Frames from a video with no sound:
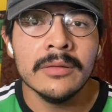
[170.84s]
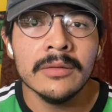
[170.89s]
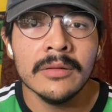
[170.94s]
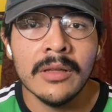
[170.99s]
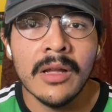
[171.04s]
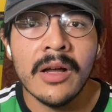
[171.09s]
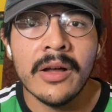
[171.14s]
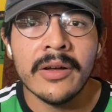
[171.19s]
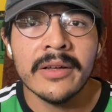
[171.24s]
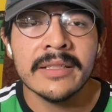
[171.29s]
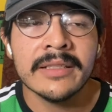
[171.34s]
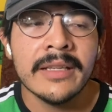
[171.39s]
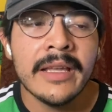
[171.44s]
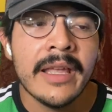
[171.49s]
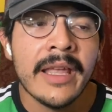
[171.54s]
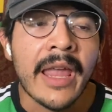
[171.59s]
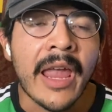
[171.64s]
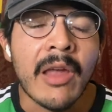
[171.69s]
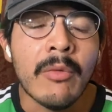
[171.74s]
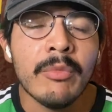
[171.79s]
loss,
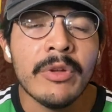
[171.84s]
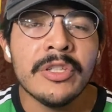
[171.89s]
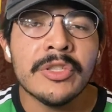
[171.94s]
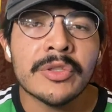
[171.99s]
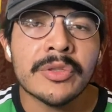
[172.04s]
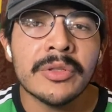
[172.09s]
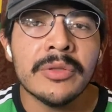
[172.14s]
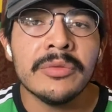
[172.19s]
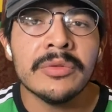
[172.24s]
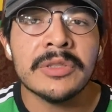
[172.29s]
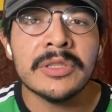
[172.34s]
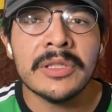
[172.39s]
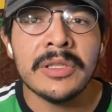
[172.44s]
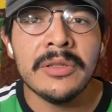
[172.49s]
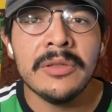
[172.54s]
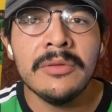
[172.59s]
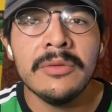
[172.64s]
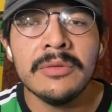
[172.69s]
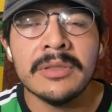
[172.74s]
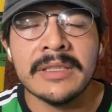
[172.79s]
and we drew
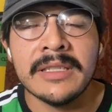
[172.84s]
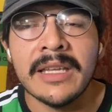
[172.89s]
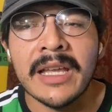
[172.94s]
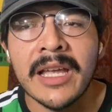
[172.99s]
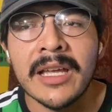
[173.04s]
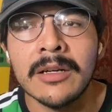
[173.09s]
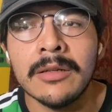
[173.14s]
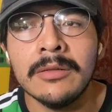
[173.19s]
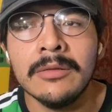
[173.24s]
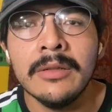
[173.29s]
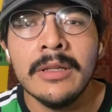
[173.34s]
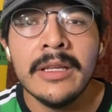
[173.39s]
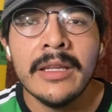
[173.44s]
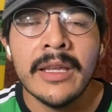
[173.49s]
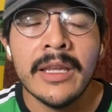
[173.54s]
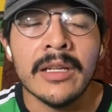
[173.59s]
to Seattle